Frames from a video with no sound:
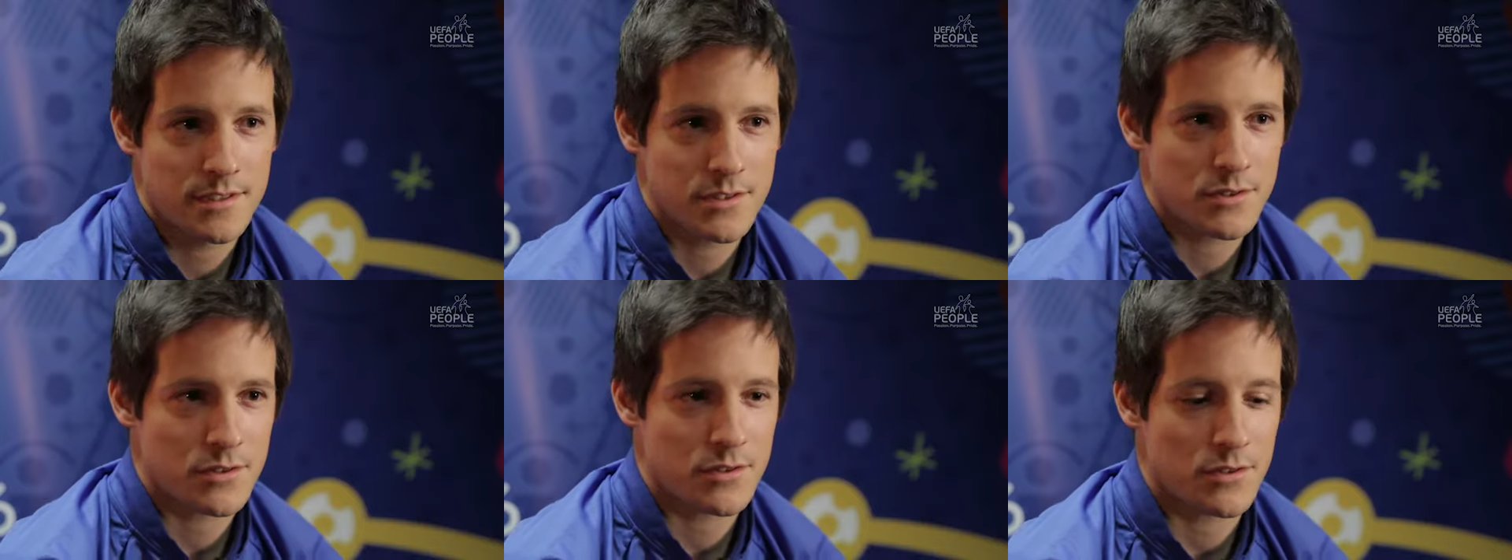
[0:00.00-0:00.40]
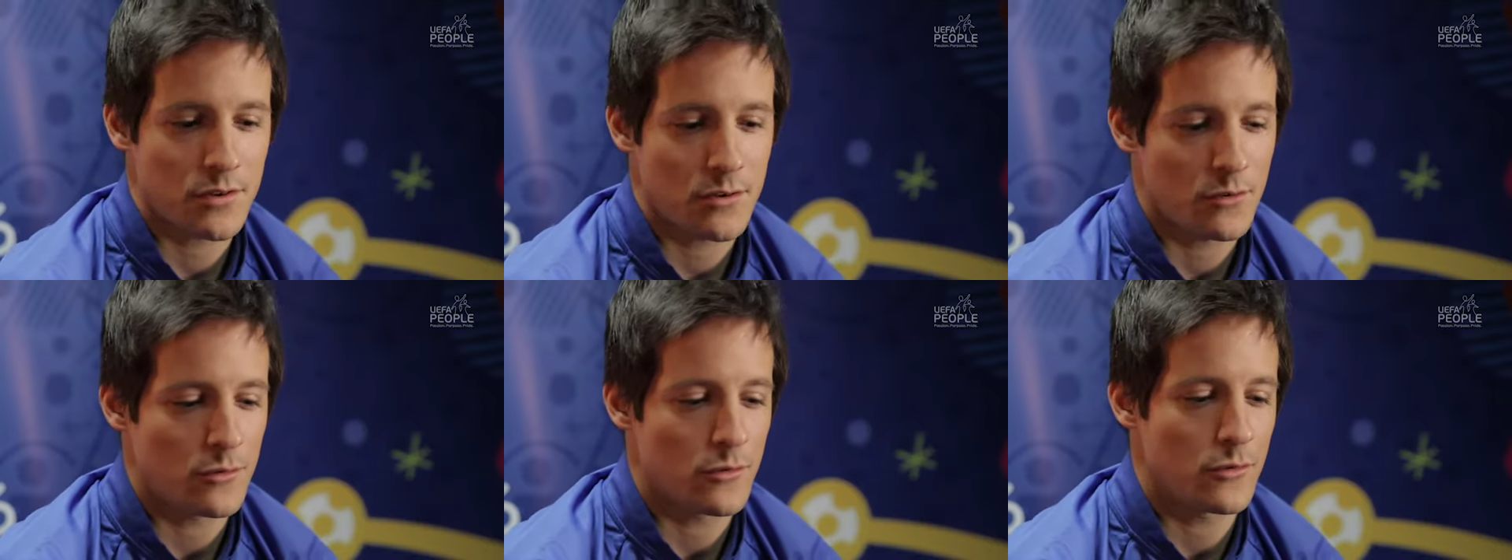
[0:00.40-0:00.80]

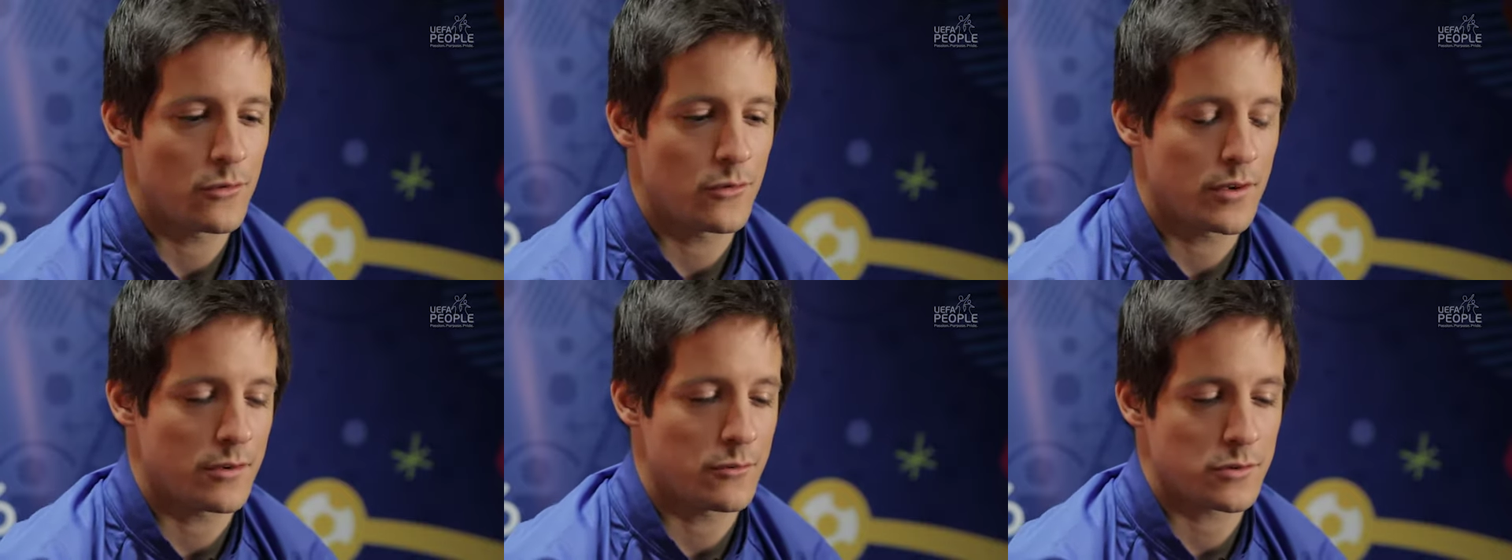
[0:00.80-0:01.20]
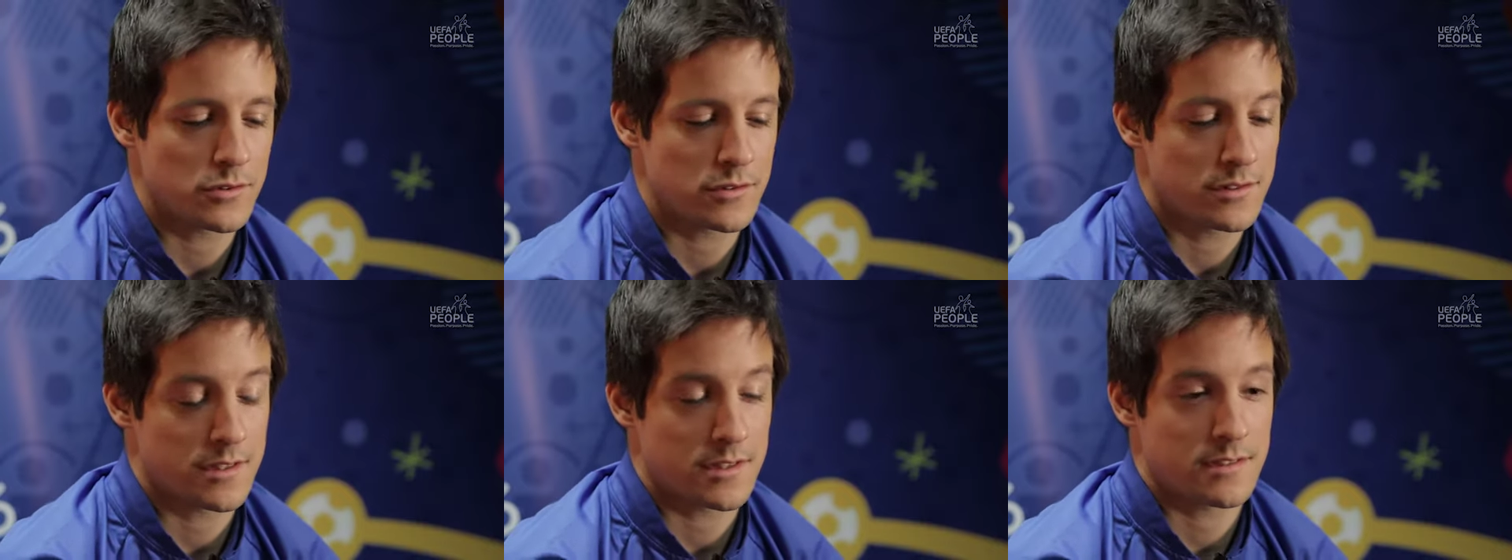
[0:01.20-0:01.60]
so it
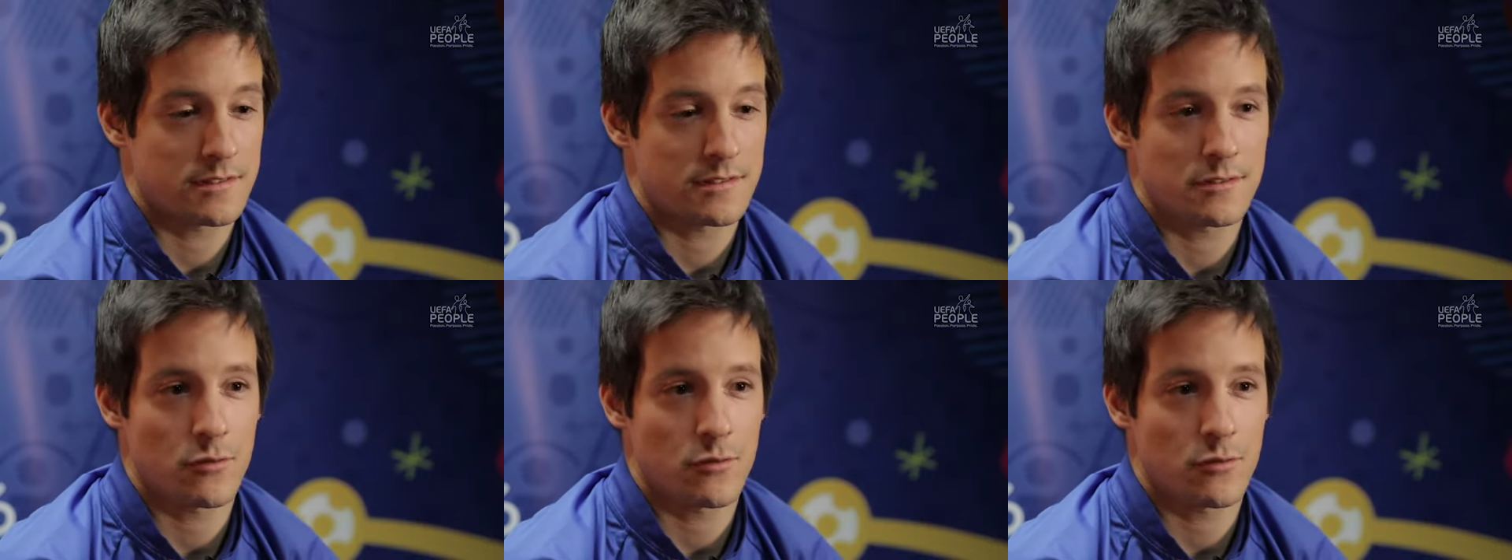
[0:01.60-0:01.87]
was just a